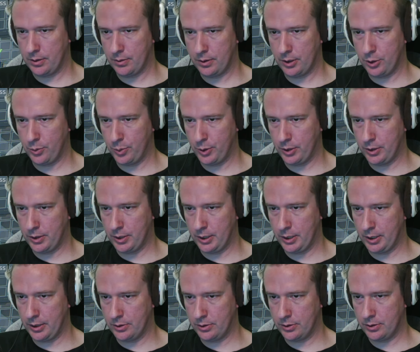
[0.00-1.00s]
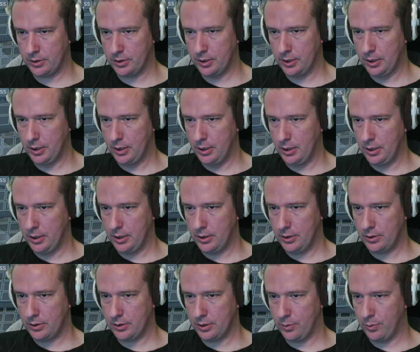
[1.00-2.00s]
you put these
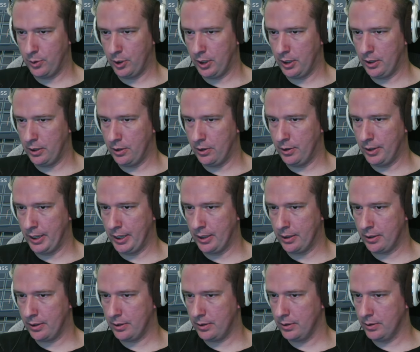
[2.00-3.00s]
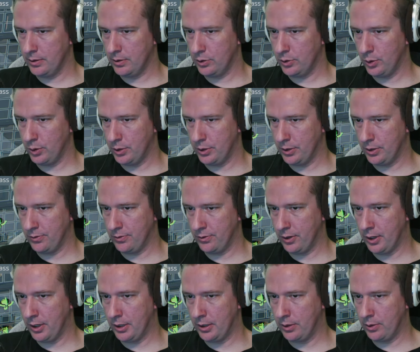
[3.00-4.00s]
somewhere underneath towards the
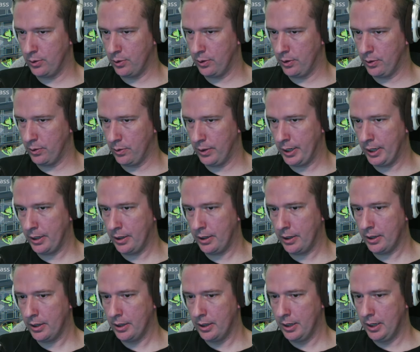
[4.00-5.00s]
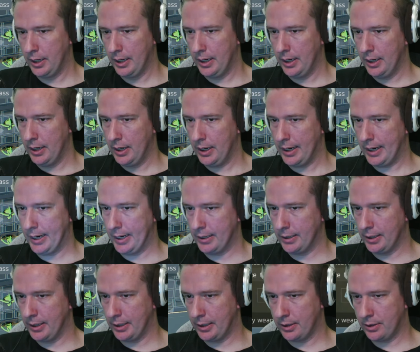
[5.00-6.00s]
front or the rear. I
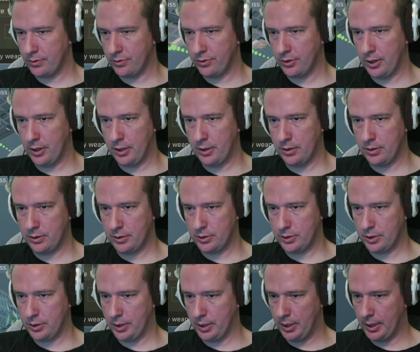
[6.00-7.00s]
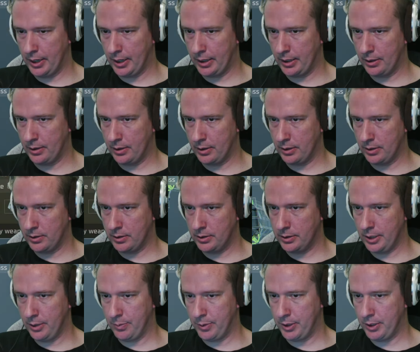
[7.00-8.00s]
like the front so that I can
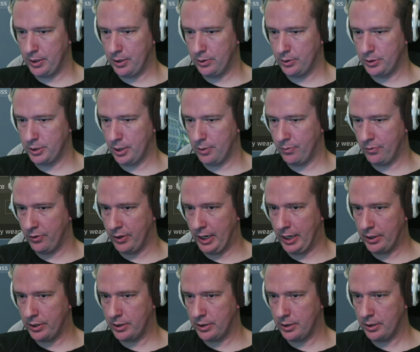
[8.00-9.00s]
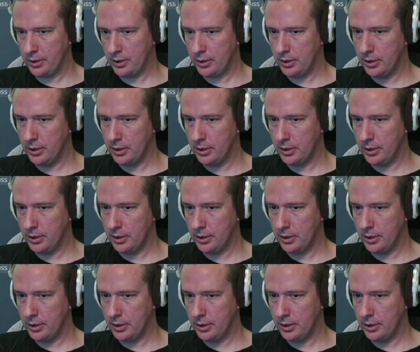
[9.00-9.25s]
tip the nose up faster.